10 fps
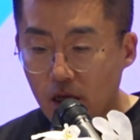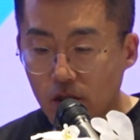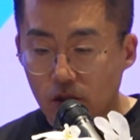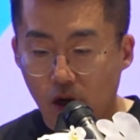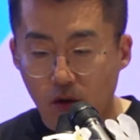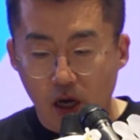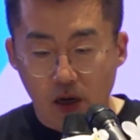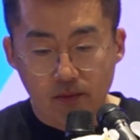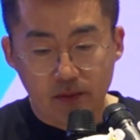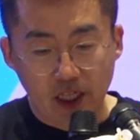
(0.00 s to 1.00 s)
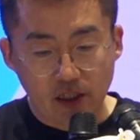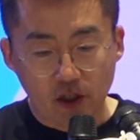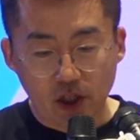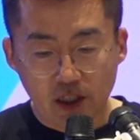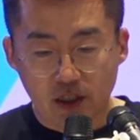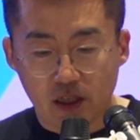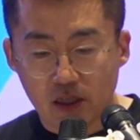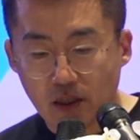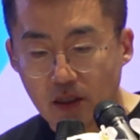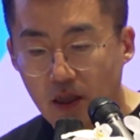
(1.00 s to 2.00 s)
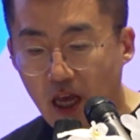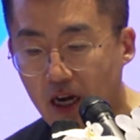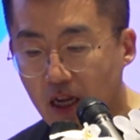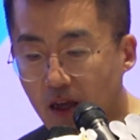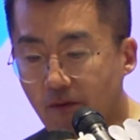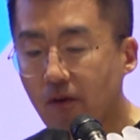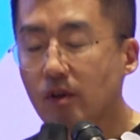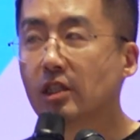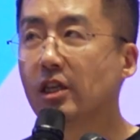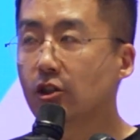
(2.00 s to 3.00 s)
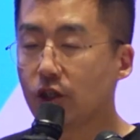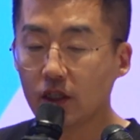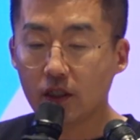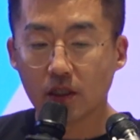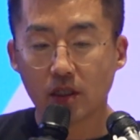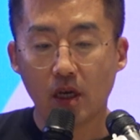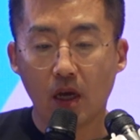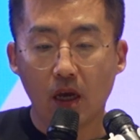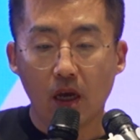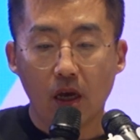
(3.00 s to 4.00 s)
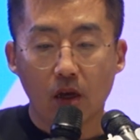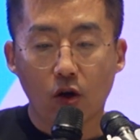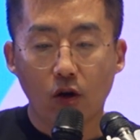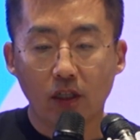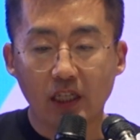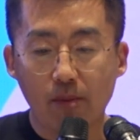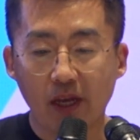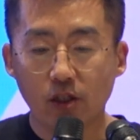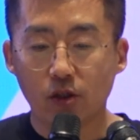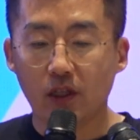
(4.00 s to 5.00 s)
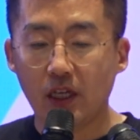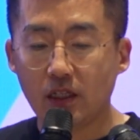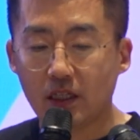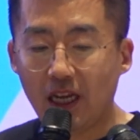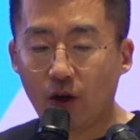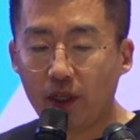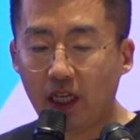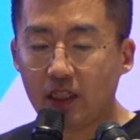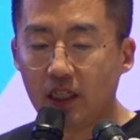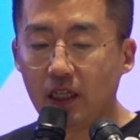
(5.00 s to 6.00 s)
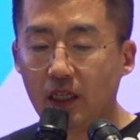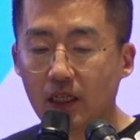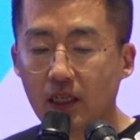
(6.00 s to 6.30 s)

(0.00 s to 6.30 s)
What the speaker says: So this suggests that if searchers could tap into these liquidities